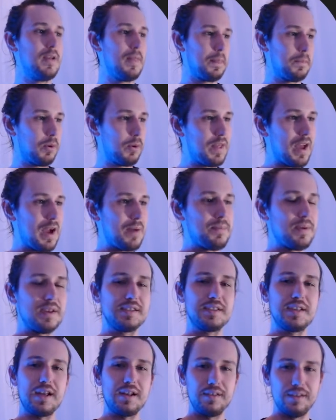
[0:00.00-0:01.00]
But with that being
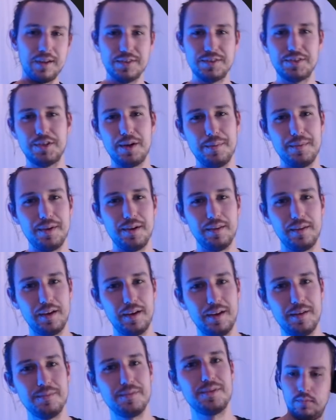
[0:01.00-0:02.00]
said, let's jump into the
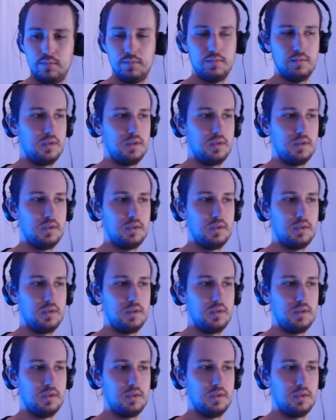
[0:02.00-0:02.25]
games.